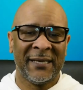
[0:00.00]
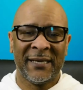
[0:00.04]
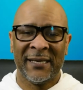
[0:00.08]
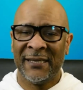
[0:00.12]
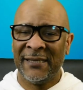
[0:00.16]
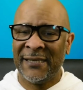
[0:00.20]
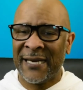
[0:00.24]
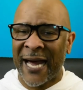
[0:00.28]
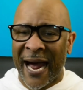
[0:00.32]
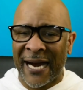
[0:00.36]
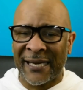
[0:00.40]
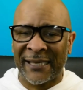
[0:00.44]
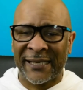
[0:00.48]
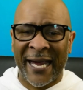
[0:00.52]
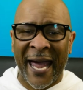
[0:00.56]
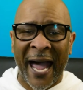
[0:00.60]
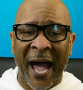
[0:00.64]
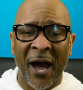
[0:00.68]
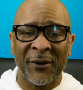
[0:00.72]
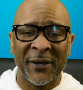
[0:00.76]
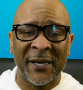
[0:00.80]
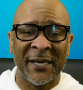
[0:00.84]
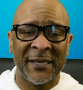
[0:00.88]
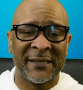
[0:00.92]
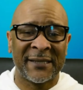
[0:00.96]
not
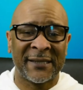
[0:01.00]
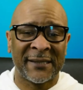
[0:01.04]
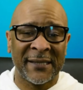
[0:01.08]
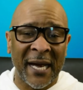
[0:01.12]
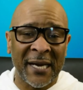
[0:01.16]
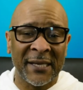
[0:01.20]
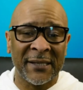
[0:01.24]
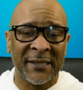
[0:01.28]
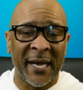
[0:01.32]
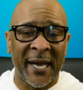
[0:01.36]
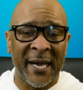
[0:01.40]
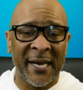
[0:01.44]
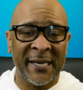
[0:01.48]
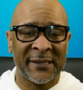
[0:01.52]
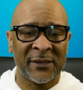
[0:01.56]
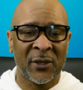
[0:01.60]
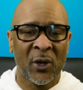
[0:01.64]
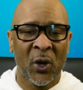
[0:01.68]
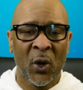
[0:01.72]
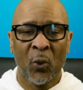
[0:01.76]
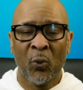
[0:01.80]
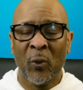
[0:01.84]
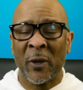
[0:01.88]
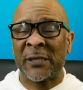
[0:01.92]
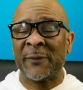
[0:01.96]
counting Sundays,
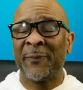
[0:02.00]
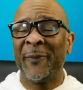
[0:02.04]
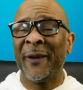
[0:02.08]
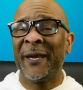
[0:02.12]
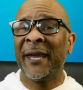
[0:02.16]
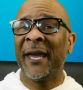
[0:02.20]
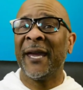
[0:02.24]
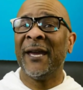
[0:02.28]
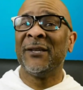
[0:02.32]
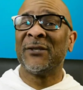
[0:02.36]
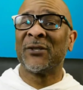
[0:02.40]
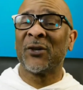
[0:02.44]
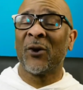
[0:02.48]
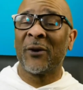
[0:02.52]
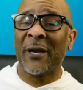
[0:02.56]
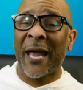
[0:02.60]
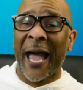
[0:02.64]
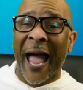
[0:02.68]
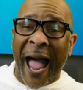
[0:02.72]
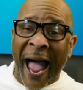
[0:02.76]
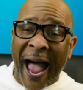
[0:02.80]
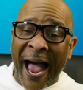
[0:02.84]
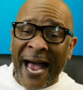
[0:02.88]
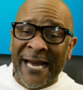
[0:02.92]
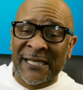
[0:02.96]
which begins on
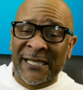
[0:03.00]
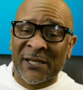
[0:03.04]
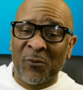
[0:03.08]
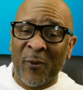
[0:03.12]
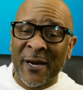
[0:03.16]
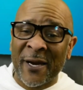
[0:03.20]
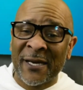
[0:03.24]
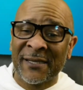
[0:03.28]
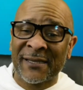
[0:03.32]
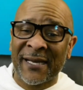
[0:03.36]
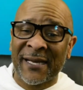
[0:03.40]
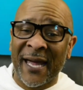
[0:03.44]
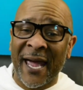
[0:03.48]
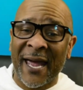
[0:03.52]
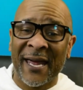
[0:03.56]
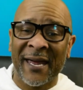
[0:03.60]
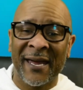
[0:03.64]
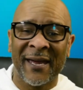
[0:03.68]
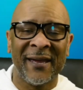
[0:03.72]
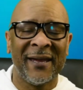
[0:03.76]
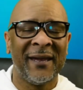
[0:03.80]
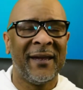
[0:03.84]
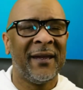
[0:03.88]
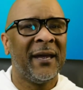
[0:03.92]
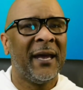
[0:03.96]
Ash Wednesday
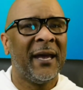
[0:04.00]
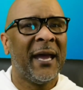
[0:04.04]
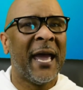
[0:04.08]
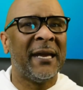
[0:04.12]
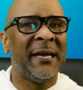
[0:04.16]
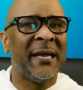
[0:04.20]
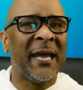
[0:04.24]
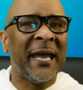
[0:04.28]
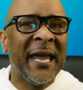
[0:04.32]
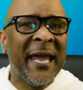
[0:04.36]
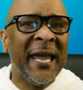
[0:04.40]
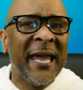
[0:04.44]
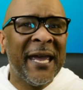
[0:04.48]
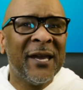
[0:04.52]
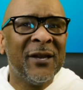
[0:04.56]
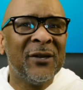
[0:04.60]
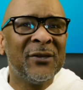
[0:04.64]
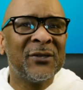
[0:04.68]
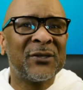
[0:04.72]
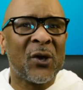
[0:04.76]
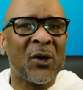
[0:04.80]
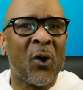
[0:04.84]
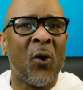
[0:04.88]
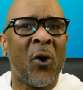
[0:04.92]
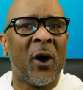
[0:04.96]
and
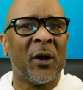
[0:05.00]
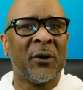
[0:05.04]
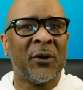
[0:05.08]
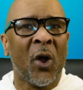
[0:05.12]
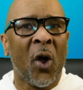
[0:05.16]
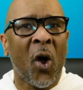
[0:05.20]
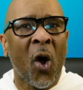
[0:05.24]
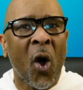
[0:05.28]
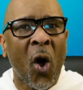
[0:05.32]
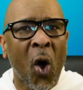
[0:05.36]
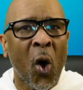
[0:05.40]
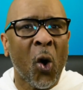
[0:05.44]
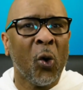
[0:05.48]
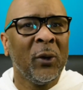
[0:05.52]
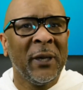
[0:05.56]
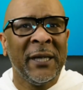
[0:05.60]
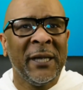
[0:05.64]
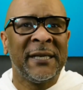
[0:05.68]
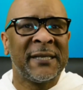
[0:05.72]
ends on Holy